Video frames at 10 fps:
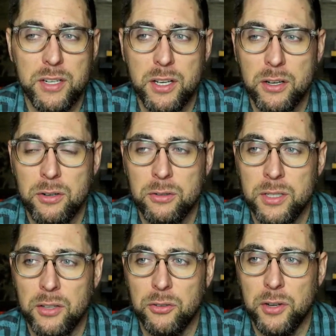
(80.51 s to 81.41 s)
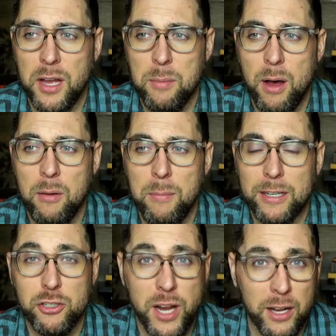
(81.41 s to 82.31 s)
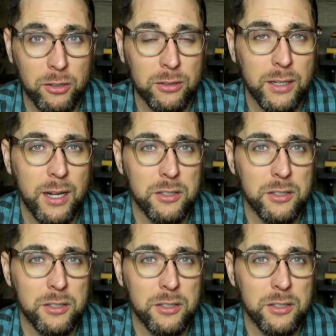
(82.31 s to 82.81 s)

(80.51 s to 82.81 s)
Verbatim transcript: video yesterday about my channel,